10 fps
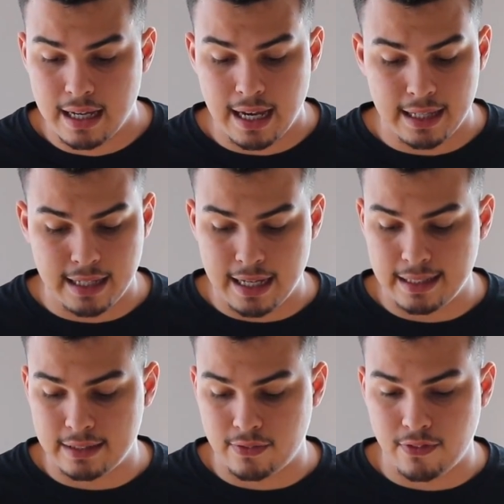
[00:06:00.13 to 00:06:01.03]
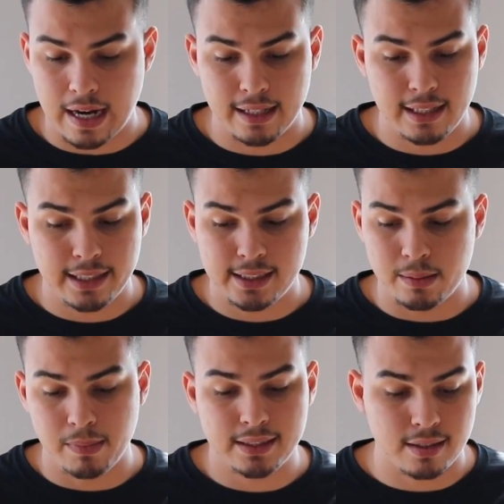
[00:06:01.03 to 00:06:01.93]
And then finally
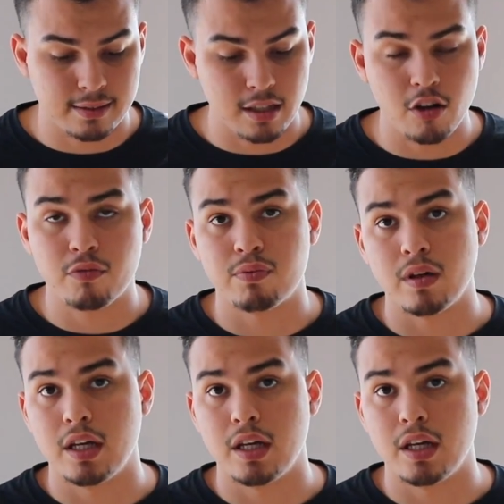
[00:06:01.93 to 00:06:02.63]
she meets herself